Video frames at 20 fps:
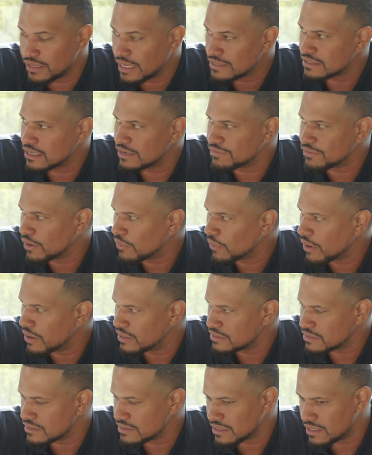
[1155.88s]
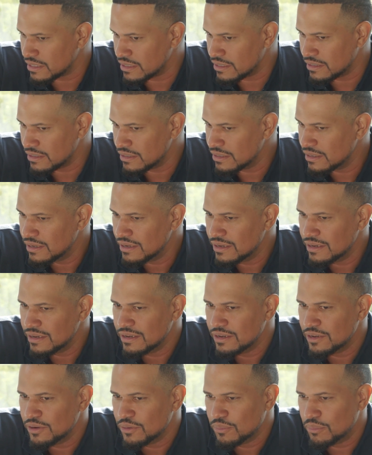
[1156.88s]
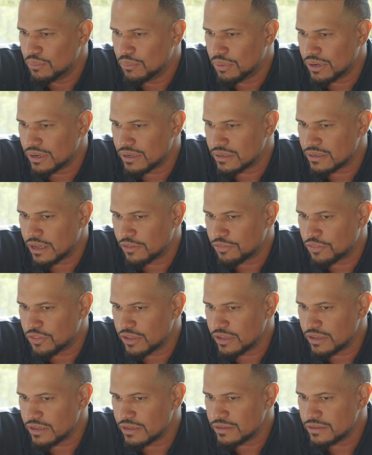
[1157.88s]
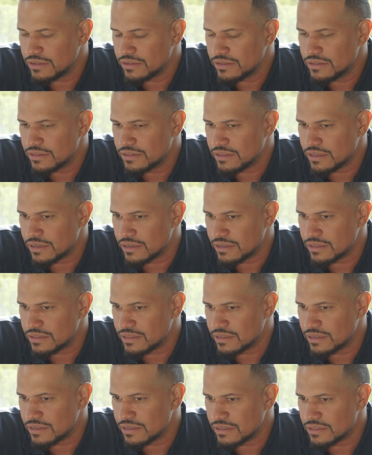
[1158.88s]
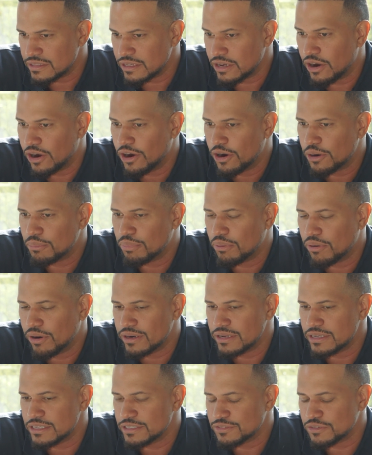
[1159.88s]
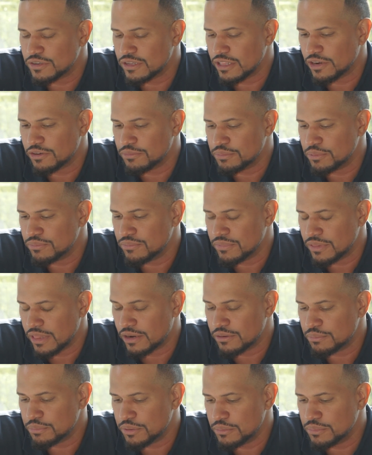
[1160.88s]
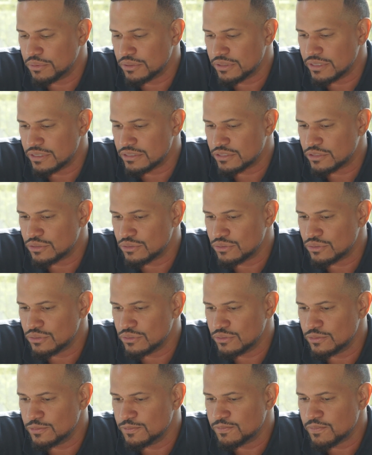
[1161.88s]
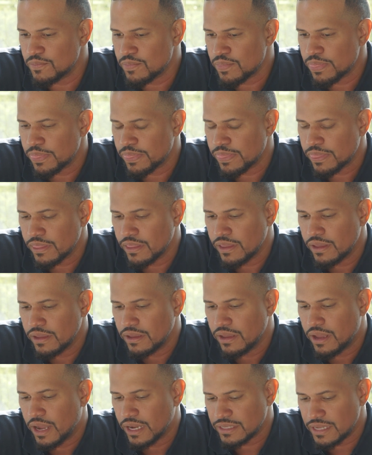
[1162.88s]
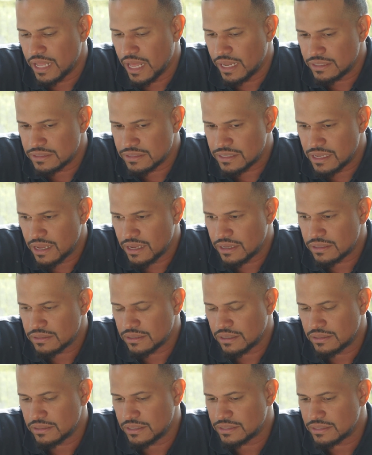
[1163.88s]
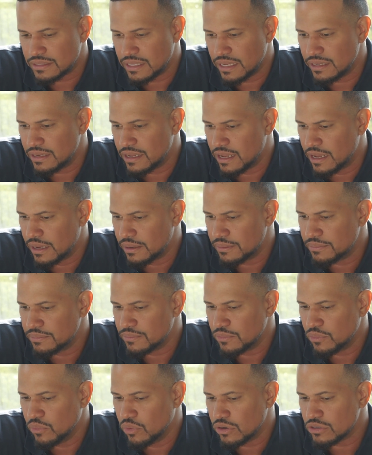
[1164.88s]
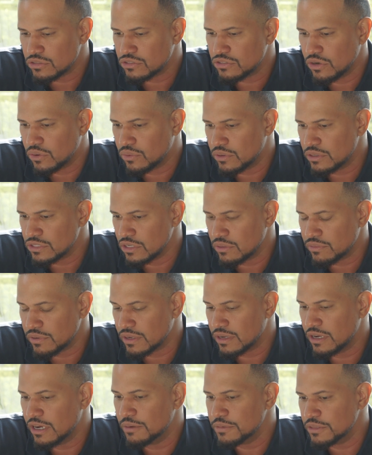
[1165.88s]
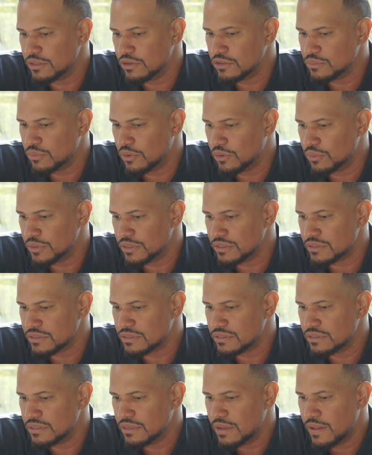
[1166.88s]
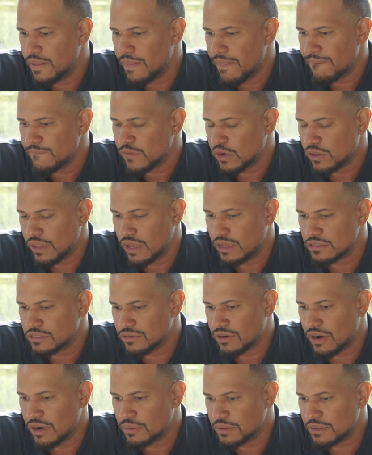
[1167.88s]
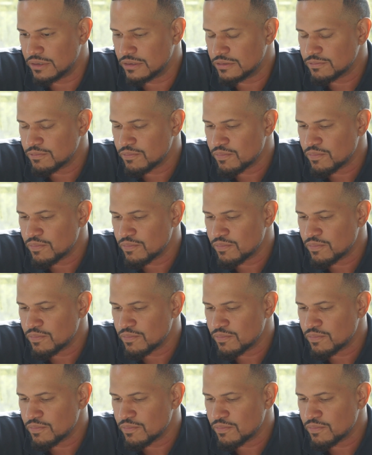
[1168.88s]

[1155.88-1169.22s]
That self-awareness is key. But I think the hard part is for a lot of people is to acknowledge that, understand that, work towards overcoming those moments of that trauma,